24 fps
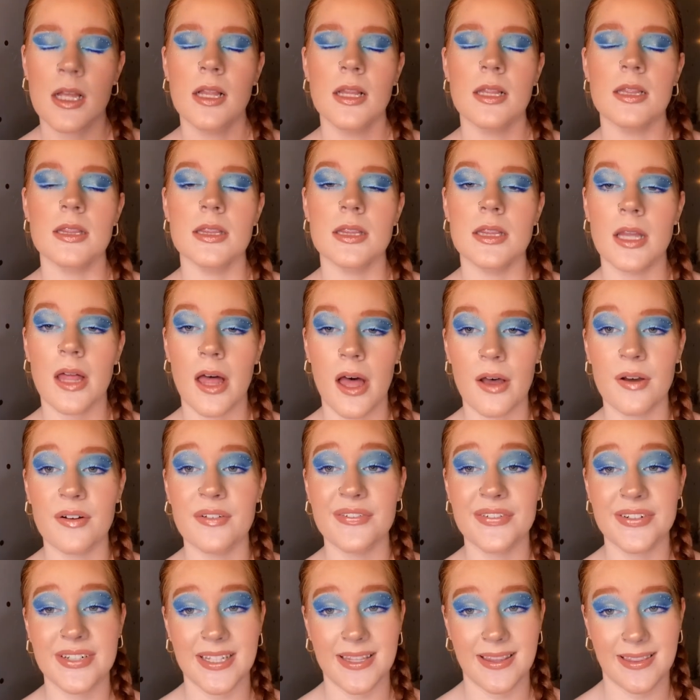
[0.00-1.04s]

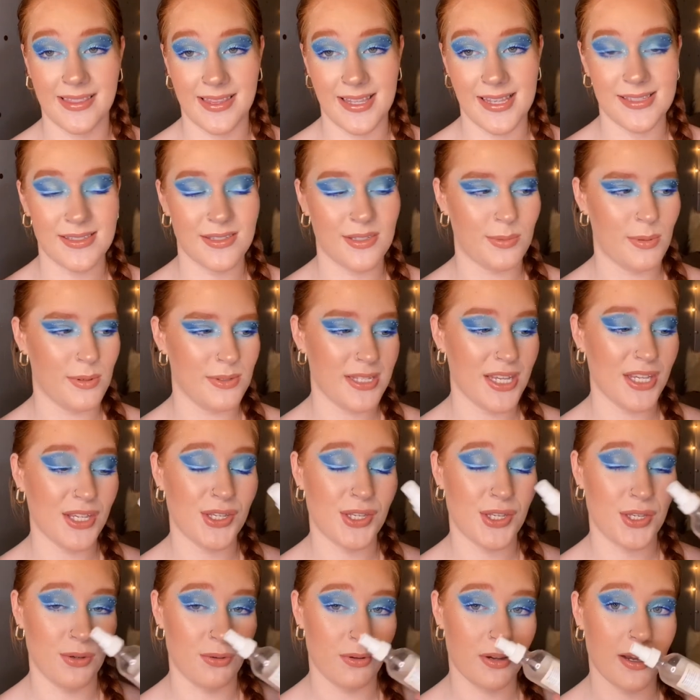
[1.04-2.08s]
loved this. It smells like
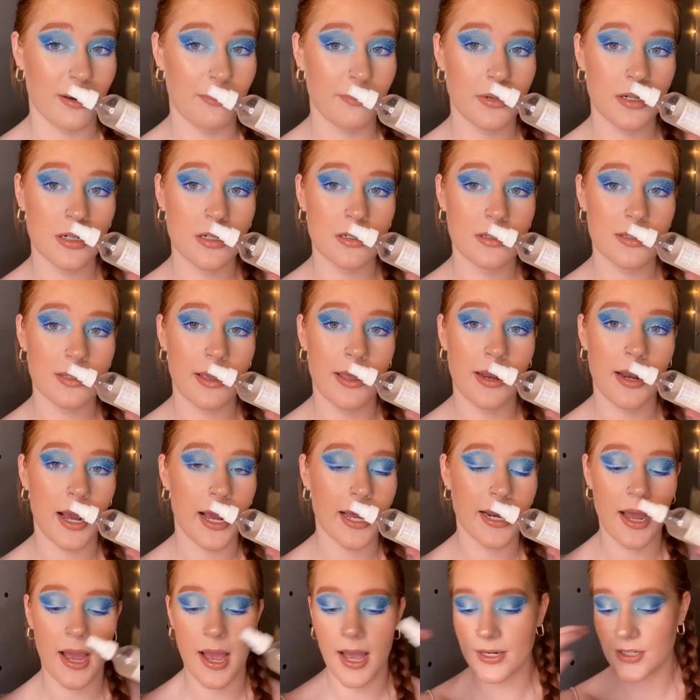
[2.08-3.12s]
cucumbers. And
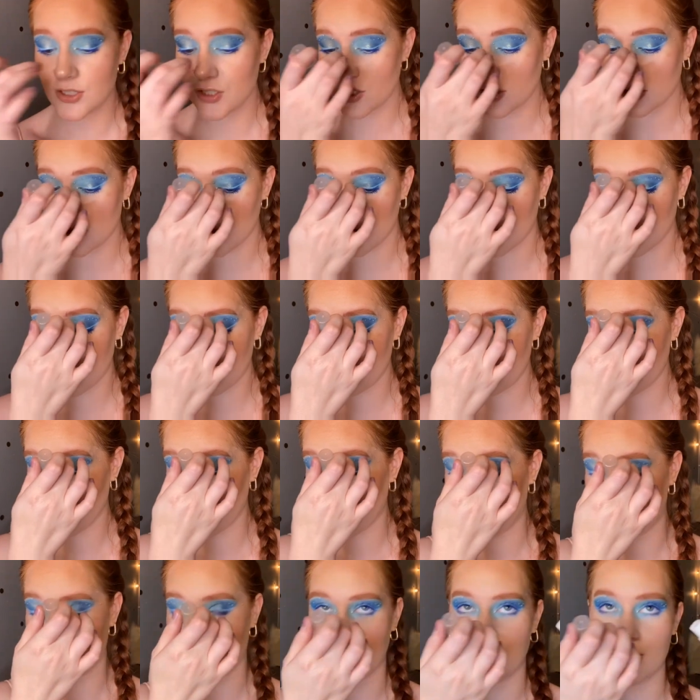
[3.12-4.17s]
oh
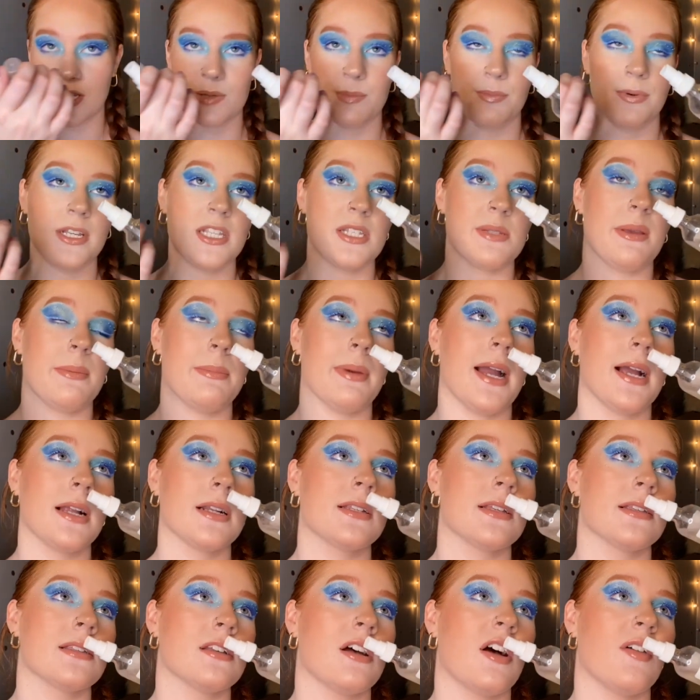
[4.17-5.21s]
my God, this brings me back
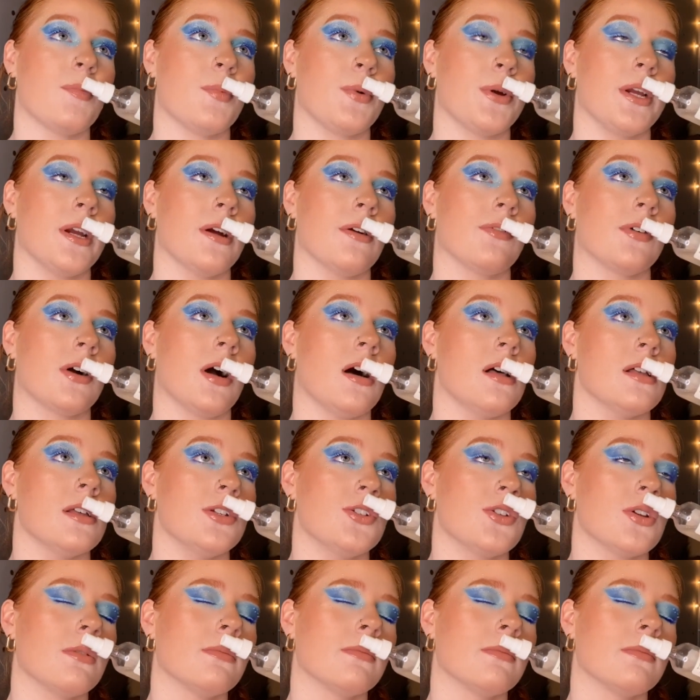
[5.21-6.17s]
to sophomore year of college.